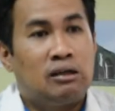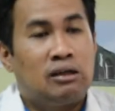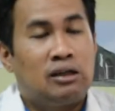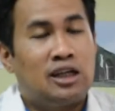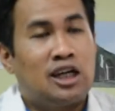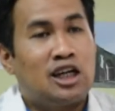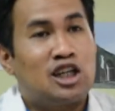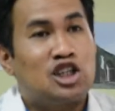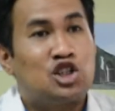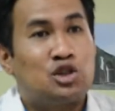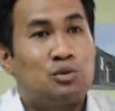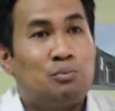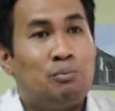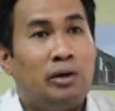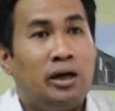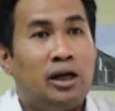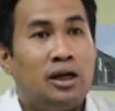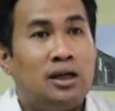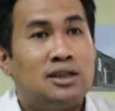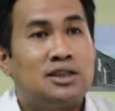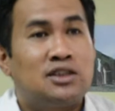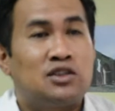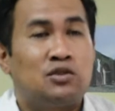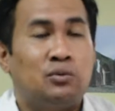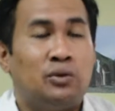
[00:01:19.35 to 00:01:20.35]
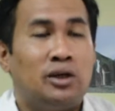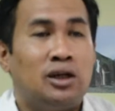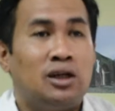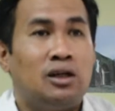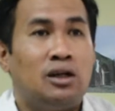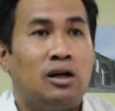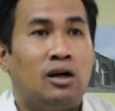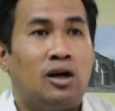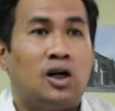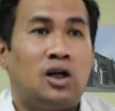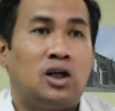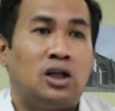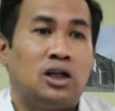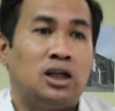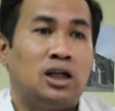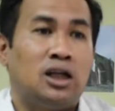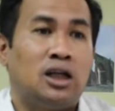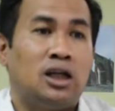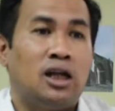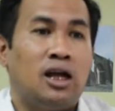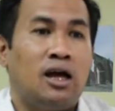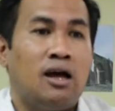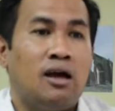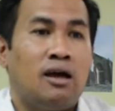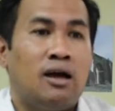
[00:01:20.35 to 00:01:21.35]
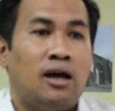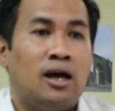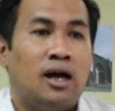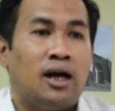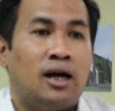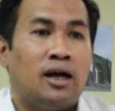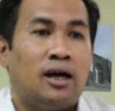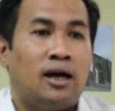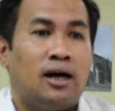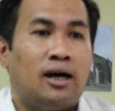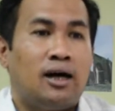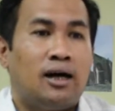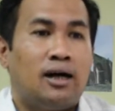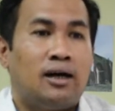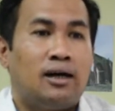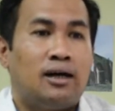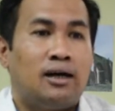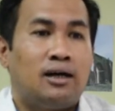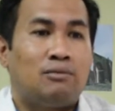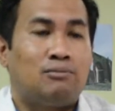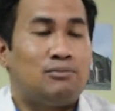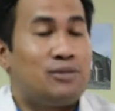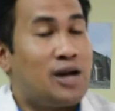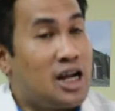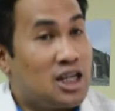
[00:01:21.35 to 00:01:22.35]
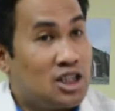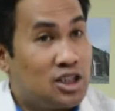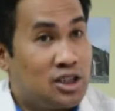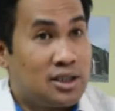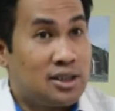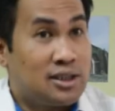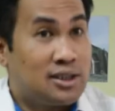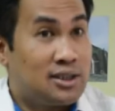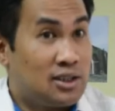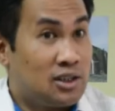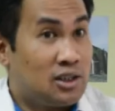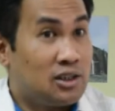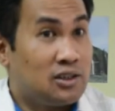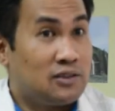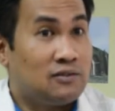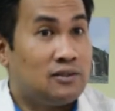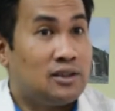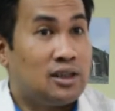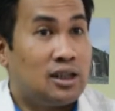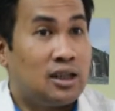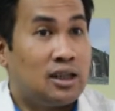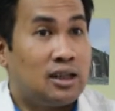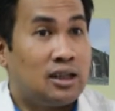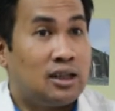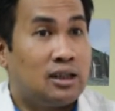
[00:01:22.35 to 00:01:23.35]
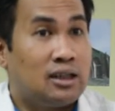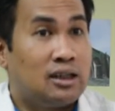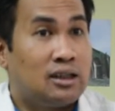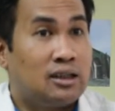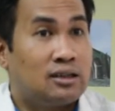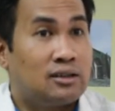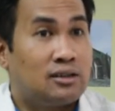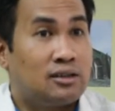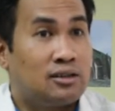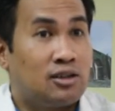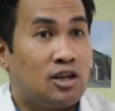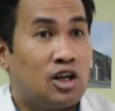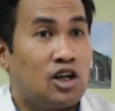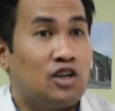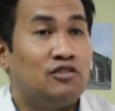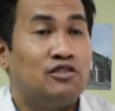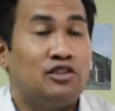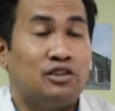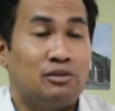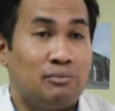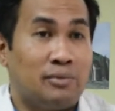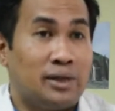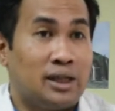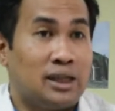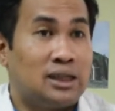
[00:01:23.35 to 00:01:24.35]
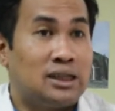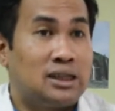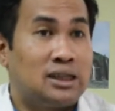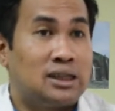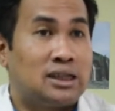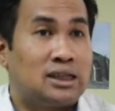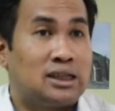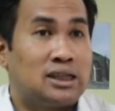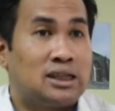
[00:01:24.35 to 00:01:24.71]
touch base with all uh, branches of the government